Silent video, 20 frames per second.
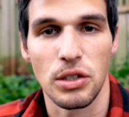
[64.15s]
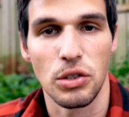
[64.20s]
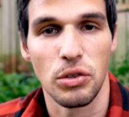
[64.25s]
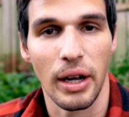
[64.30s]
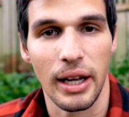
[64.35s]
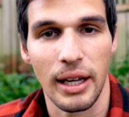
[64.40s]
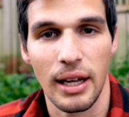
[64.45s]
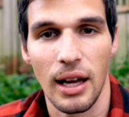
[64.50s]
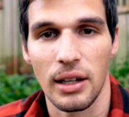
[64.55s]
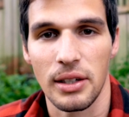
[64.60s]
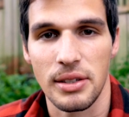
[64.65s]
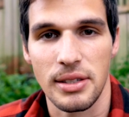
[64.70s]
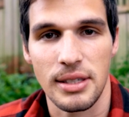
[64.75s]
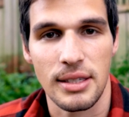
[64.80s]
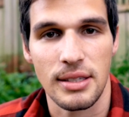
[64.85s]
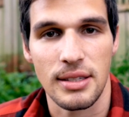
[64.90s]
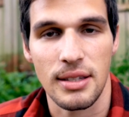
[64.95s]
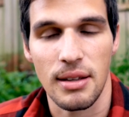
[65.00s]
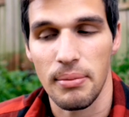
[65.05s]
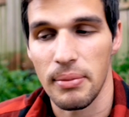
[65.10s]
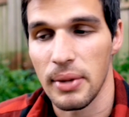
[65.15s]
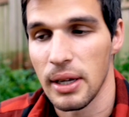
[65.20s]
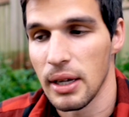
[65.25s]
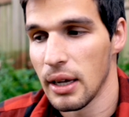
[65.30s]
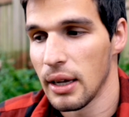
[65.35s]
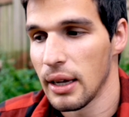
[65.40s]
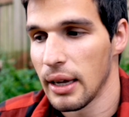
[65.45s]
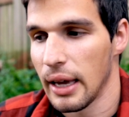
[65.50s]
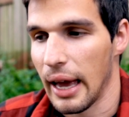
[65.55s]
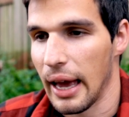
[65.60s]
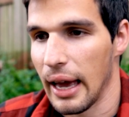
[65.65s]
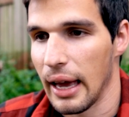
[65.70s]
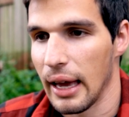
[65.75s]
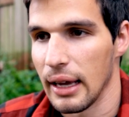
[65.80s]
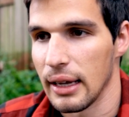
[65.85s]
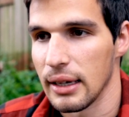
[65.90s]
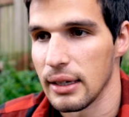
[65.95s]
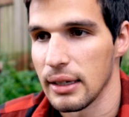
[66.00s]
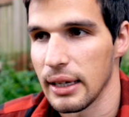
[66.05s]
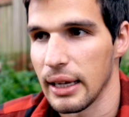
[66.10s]
a great color system,
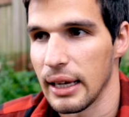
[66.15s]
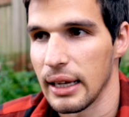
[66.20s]
and